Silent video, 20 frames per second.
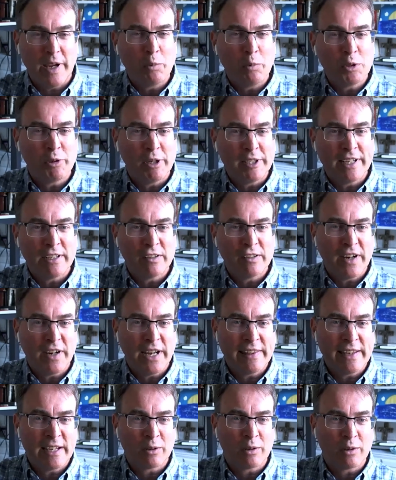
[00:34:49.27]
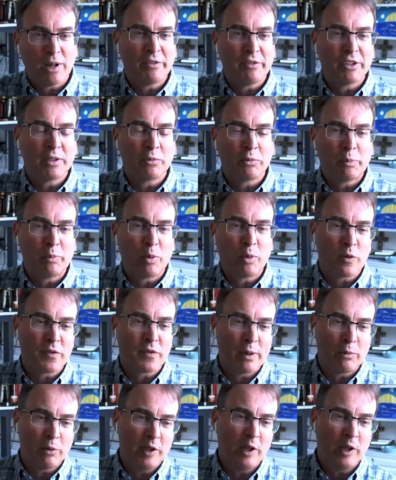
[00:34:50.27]
helps you identify that or having a
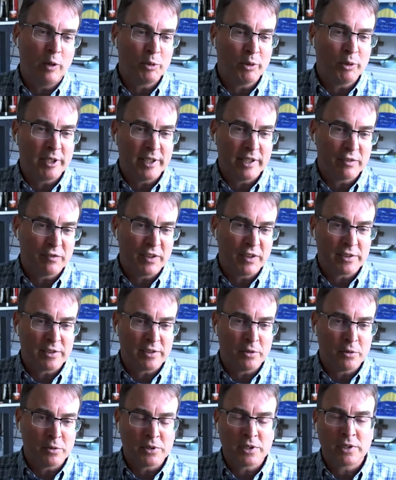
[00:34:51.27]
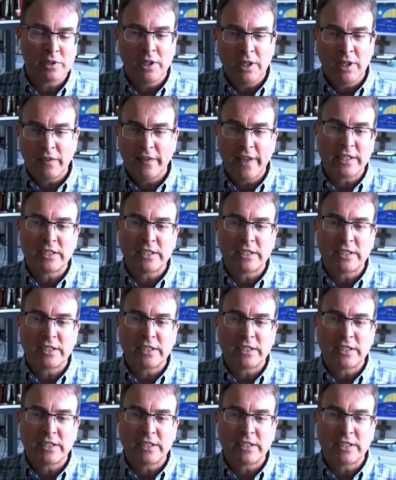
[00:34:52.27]
report that will help you identify those